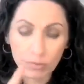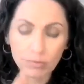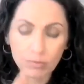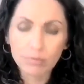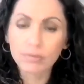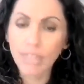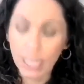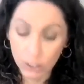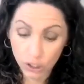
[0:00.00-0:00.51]

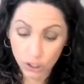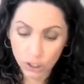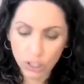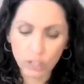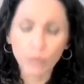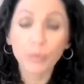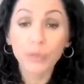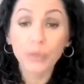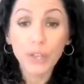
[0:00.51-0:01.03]
That's two.
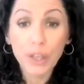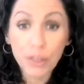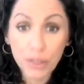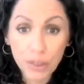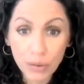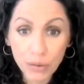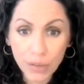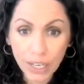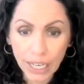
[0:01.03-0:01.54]

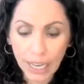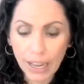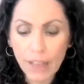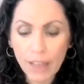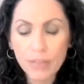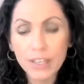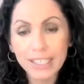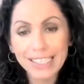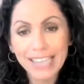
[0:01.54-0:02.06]
Three,
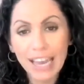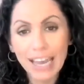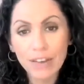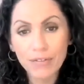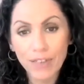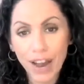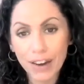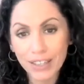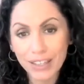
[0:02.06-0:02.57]
the dead
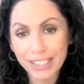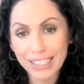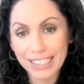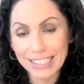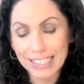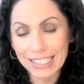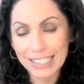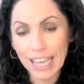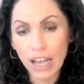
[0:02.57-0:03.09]
virus
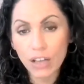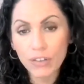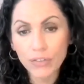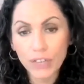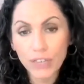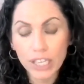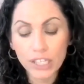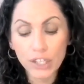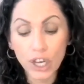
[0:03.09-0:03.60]
itself
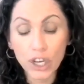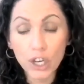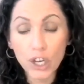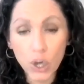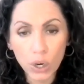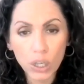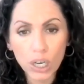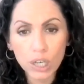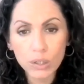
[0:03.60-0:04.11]
is a
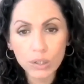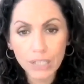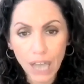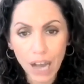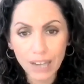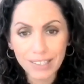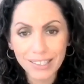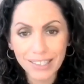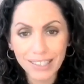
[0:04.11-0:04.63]

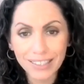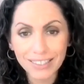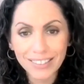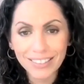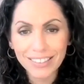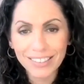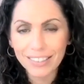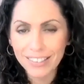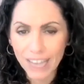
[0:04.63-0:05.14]

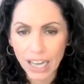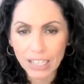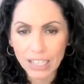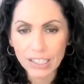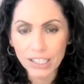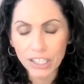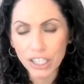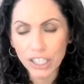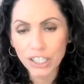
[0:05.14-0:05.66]
neurotoxin,
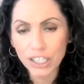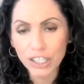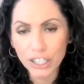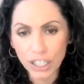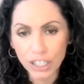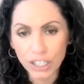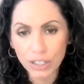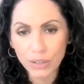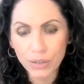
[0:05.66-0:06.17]
toxic to your
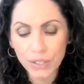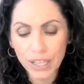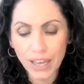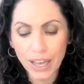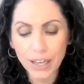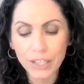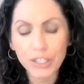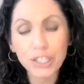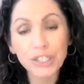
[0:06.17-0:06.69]
nerves, and
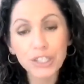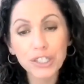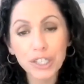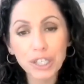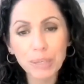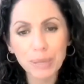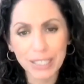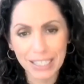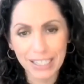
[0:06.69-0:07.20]
it's a
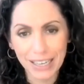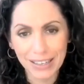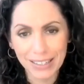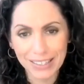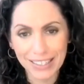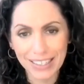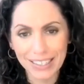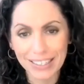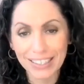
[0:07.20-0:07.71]

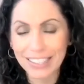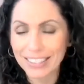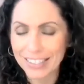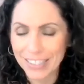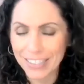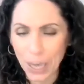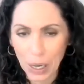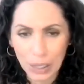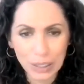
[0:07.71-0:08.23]
dermatoxin,
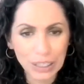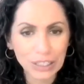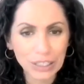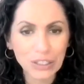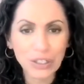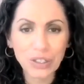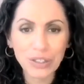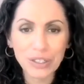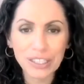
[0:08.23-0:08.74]
toxic to
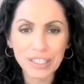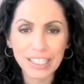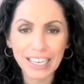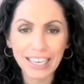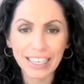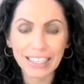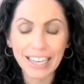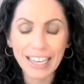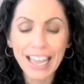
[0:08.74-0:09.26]
your
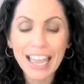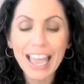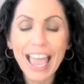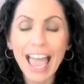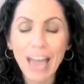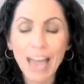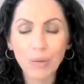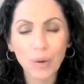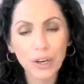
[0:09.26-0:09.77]
skin.
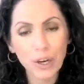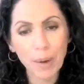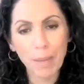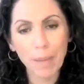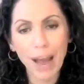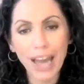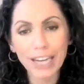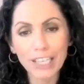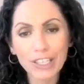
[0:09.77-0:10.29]
And when your
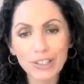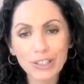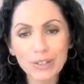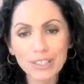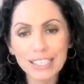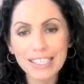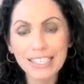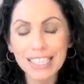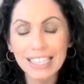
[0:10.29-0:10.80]
body
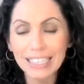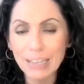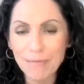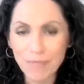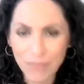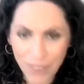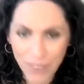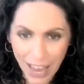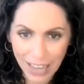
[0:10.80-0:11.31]
uses the
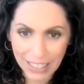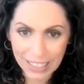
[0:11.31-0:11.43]
lymphatic